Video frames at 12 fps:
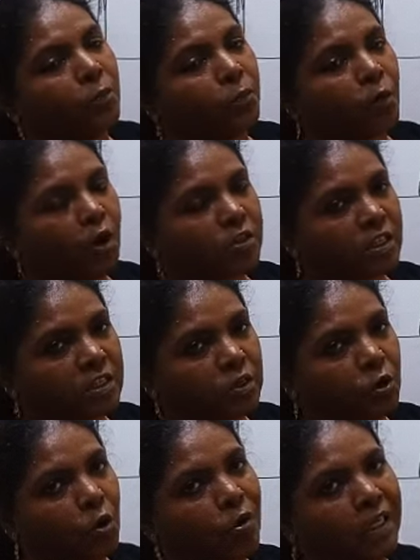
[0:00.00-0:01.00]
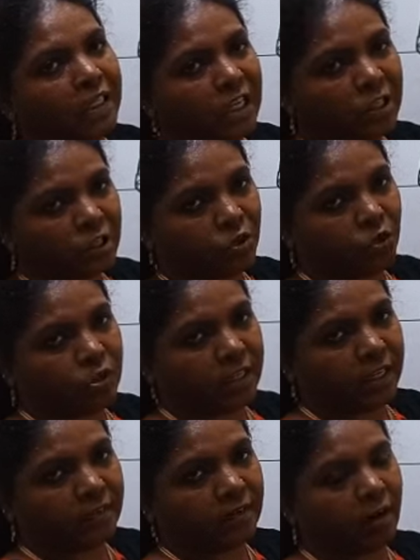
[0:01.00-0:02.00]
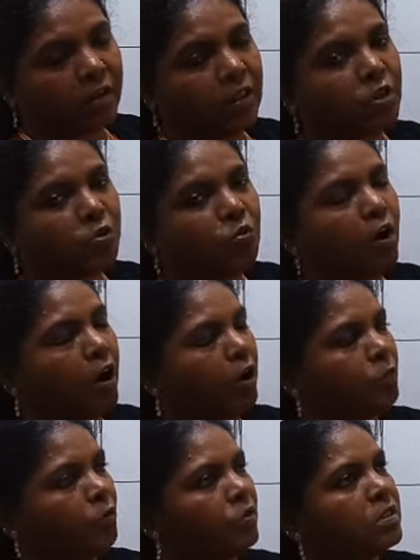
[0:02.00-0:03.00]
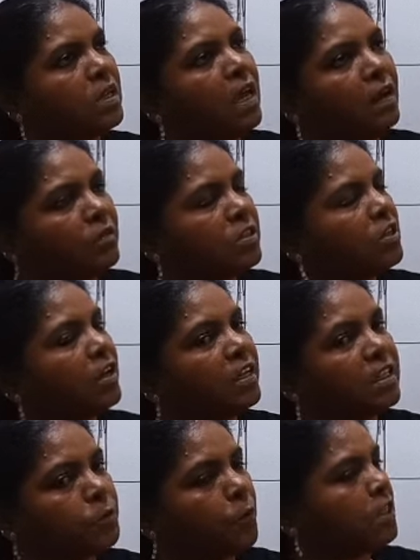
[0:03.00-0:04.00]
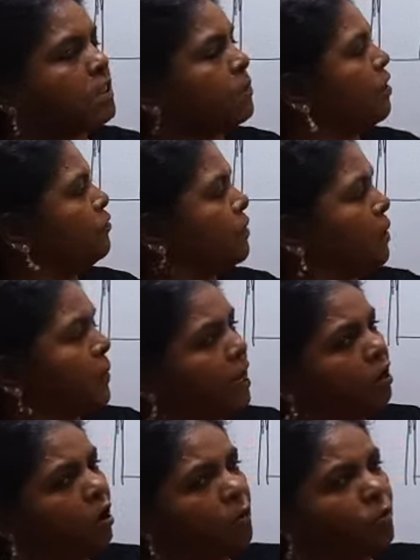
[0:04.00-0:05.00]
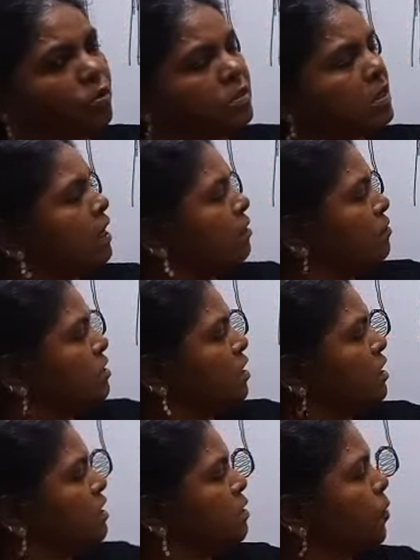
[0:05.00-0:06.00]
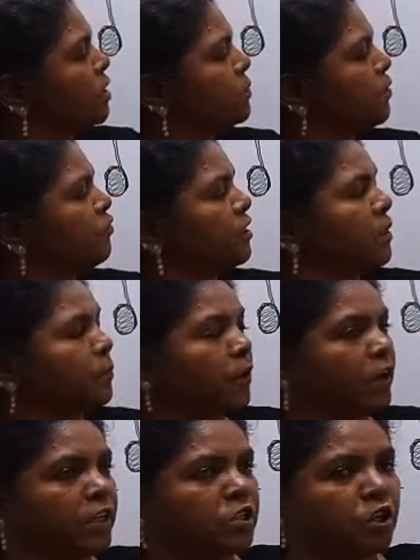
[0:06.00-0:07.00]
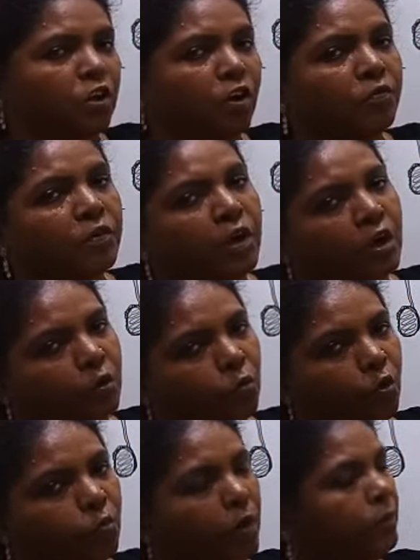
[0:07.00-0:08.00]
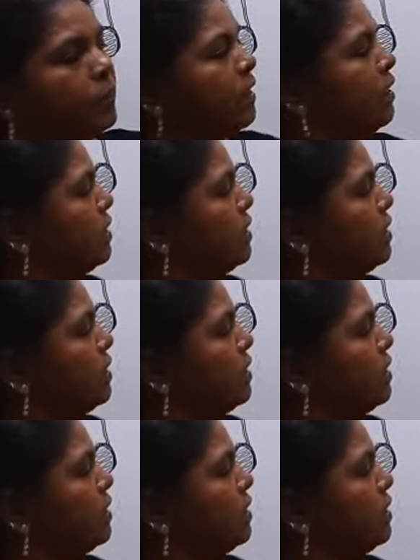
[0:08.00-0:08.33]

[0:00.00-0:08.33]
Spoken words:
Progesterone and estrogen are the two hormones which are responsible, female hormones, which are responsible for the production of ovum.